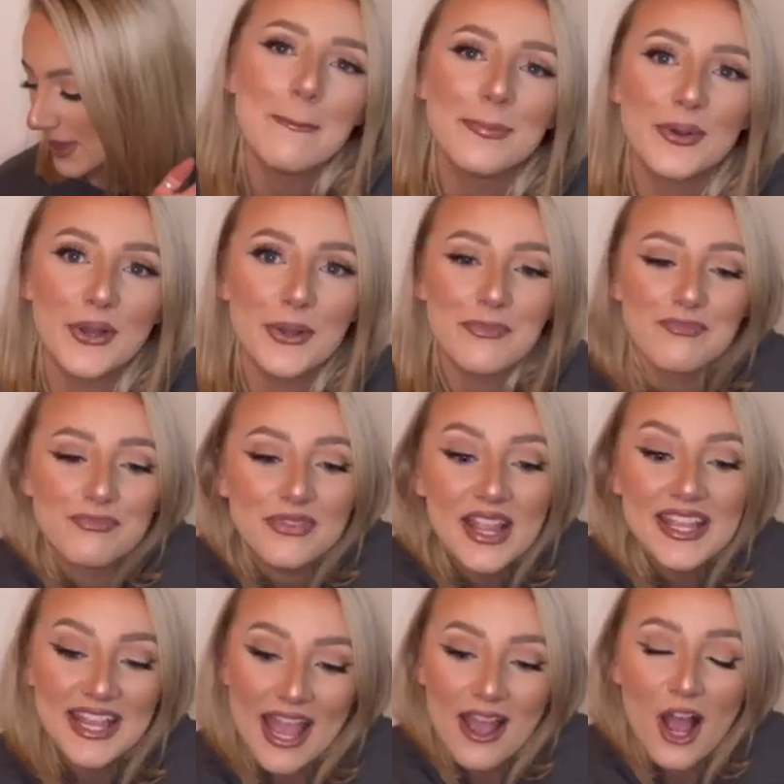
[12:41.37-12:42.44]
But
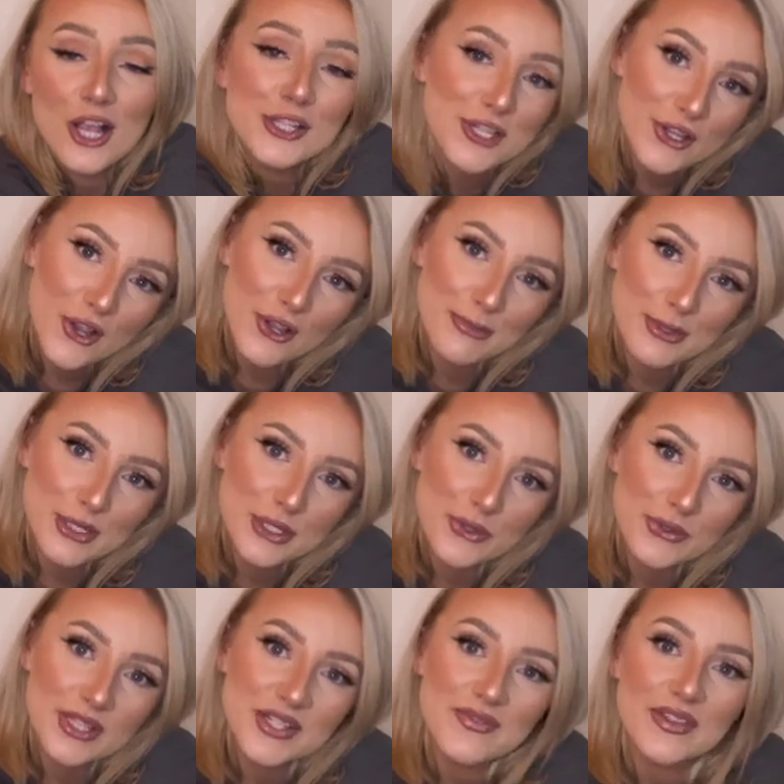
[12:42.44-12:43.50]
yeah, I do hope you enjoyed
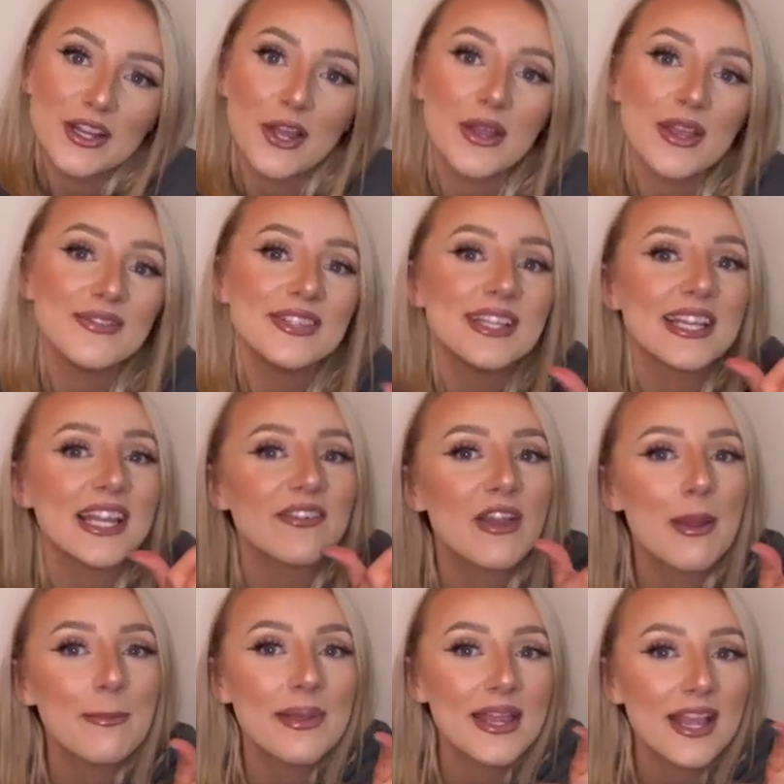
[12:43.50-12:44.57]
this video. If you did, give it
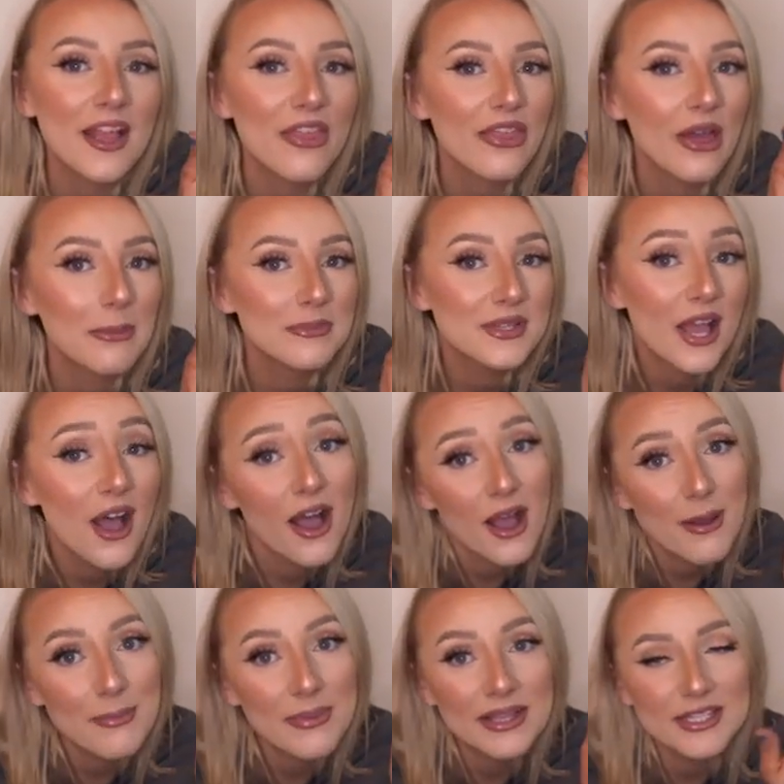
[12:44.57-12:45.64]
a big thumbs
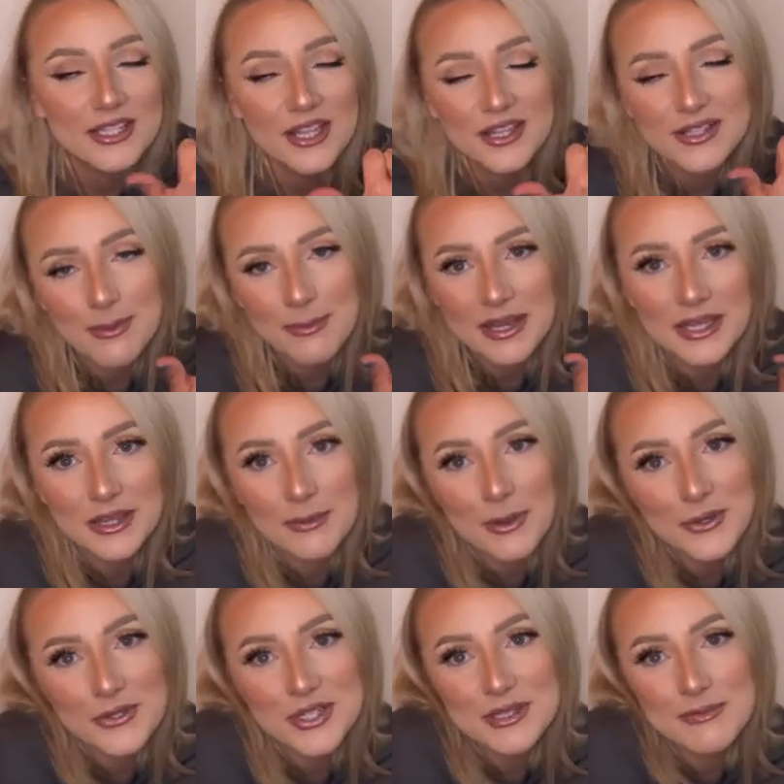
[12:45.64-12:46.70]
up. It does mean the
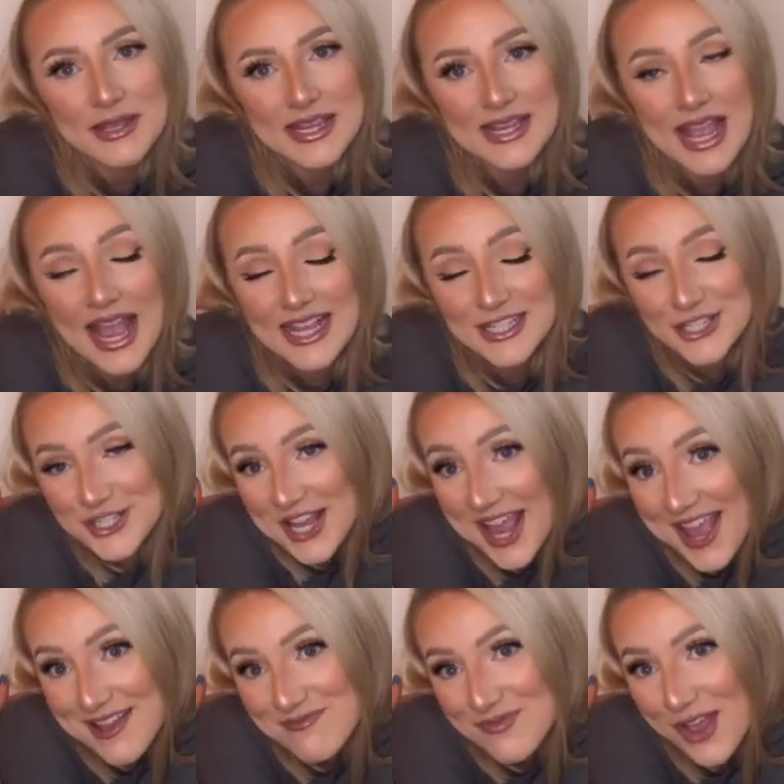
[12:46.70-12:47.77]
most to me. And
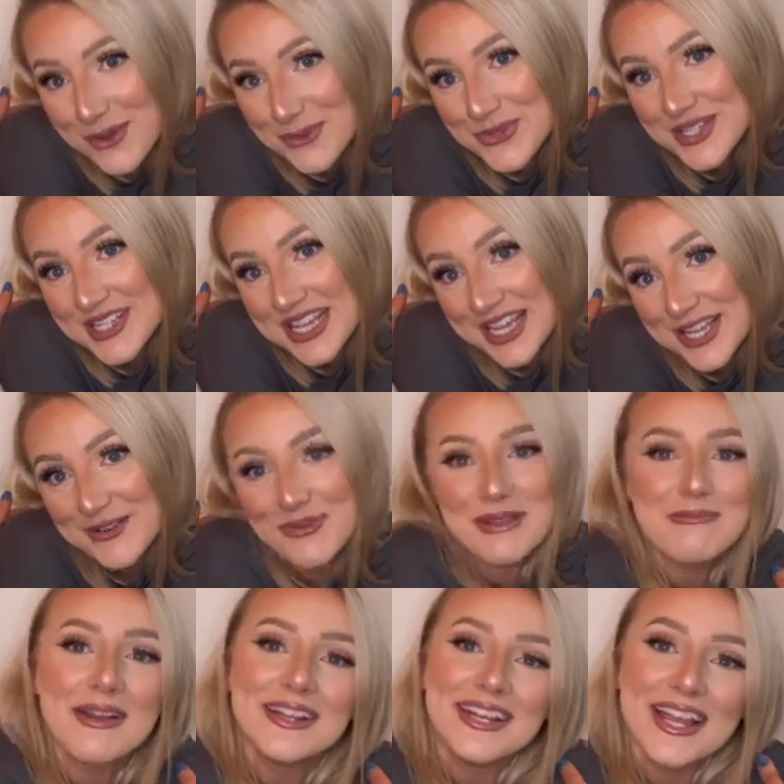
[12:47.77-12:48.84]
yeah, I'll see you in
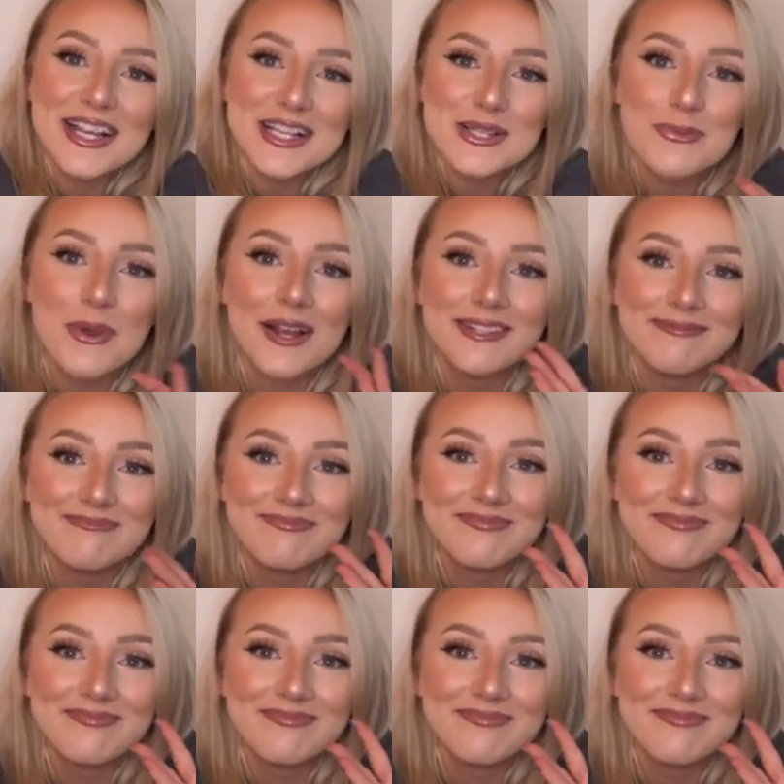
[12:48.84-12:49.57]
my next one.